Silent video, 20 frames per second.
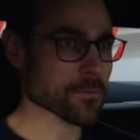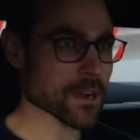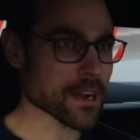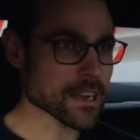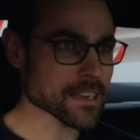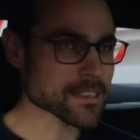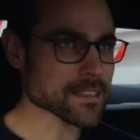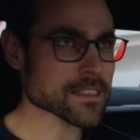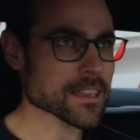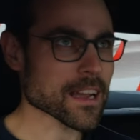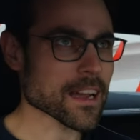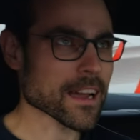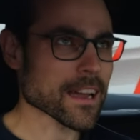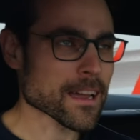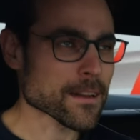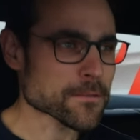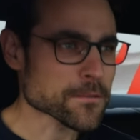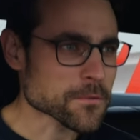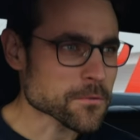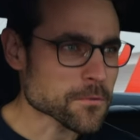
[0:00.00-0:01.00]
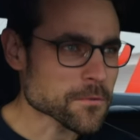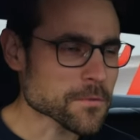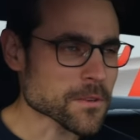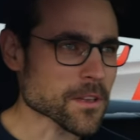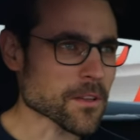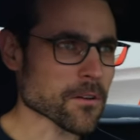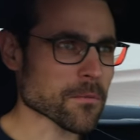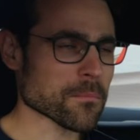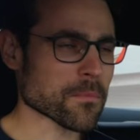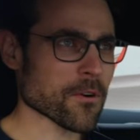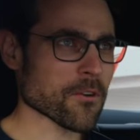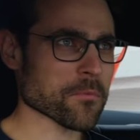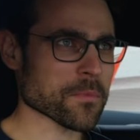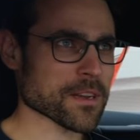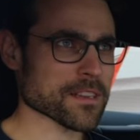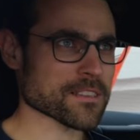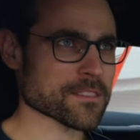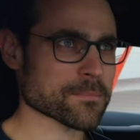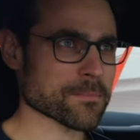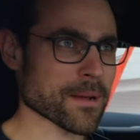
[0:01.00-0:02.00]
wise, yeah, I have to you know bow
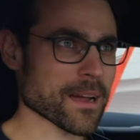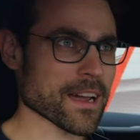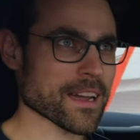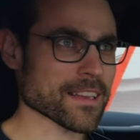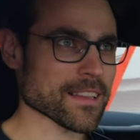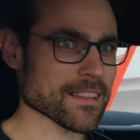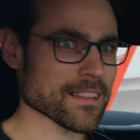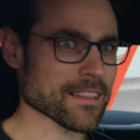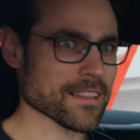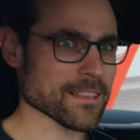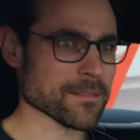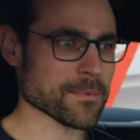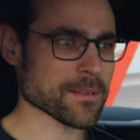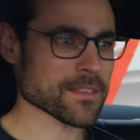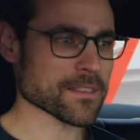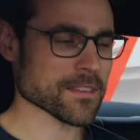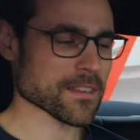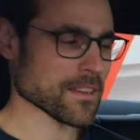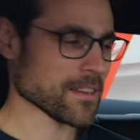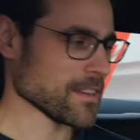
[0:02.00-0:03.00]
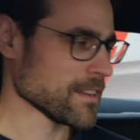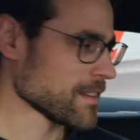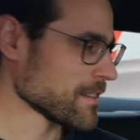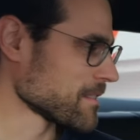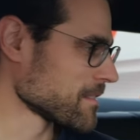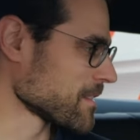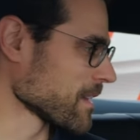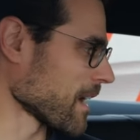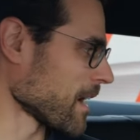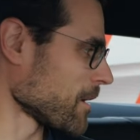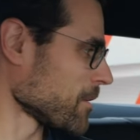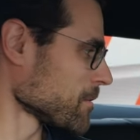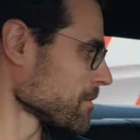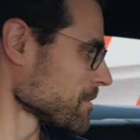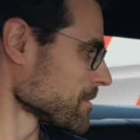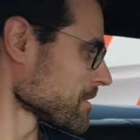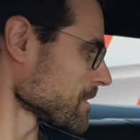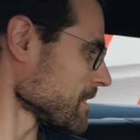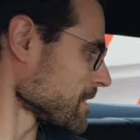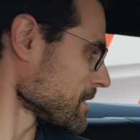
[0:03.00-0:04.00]
my spine a little bit
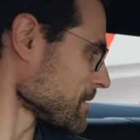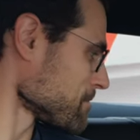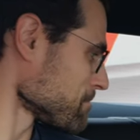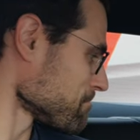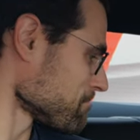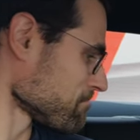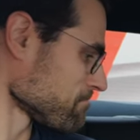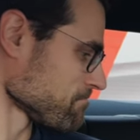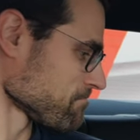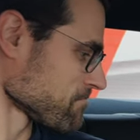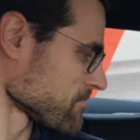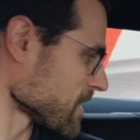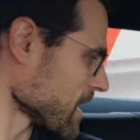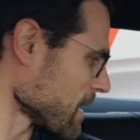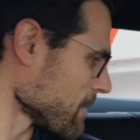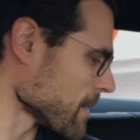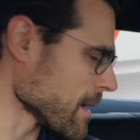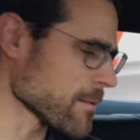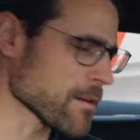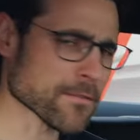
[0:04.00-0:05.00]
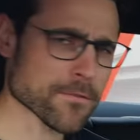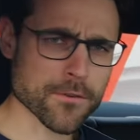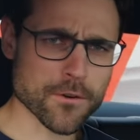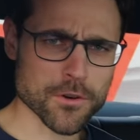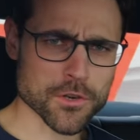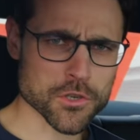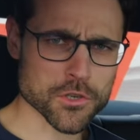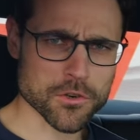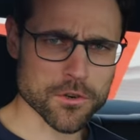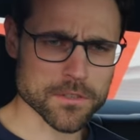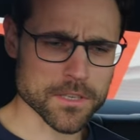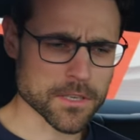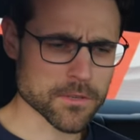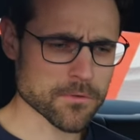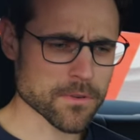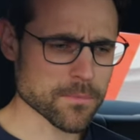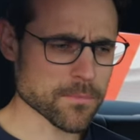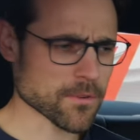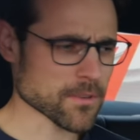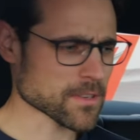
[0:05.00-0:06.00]
down. Um, yeah, maybe for a shorter
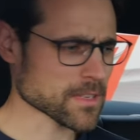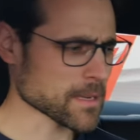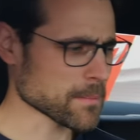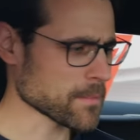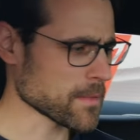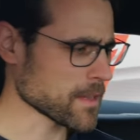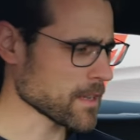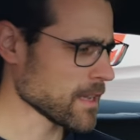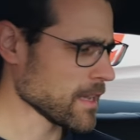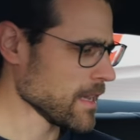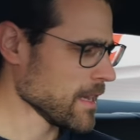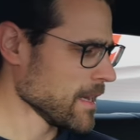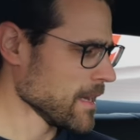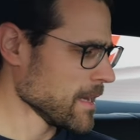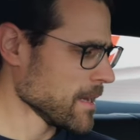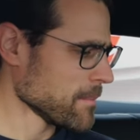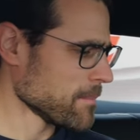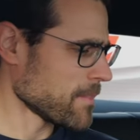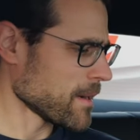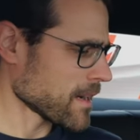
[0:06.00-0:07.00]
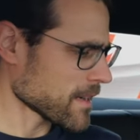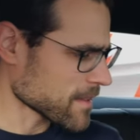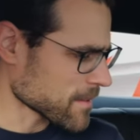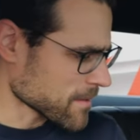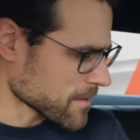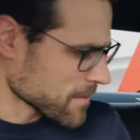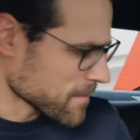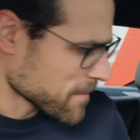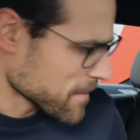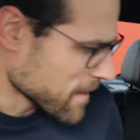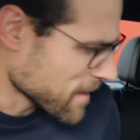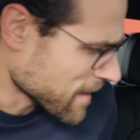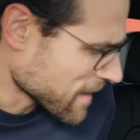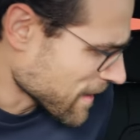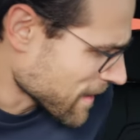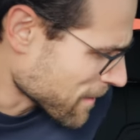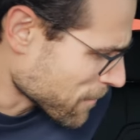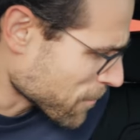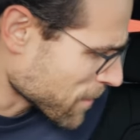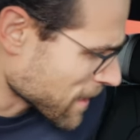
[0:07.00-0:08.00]
trip or something. But
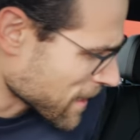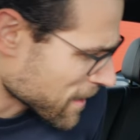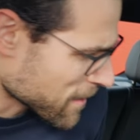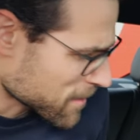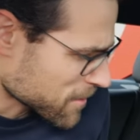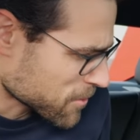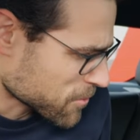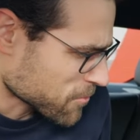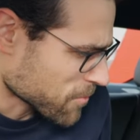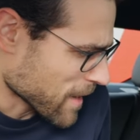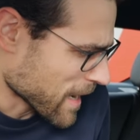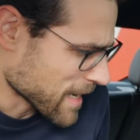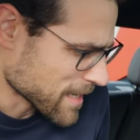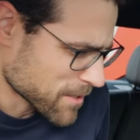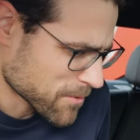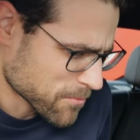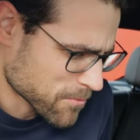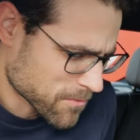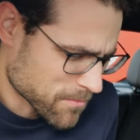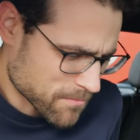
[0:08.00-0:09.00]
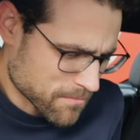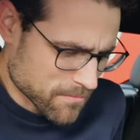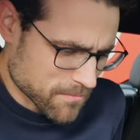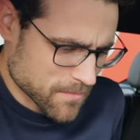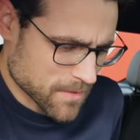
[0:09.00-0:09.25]
when I try to